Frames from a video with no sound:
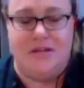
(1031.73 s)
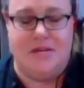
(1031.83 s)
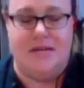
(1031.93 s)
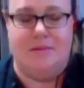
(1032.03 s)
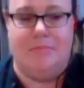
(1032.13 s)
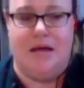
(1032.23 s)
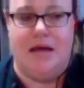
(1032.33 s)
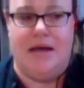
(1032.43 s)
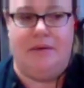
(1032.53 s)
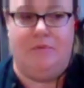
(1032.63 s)

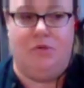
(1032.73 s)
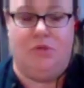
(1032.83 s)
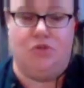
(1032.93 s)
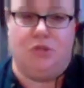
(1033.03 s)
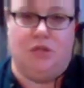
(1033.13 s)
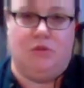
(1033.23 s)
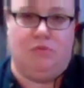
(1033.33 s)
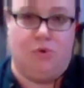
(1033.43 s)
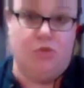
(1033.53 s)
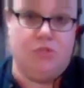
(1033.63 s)
I usually
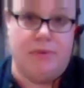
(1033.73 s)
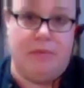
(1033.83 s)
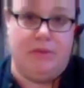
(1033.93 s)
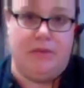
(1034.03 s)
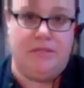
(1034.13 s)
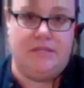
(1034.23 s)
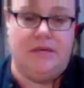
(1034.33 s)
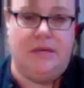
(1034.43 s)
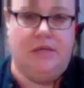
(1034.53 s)
roast my beans.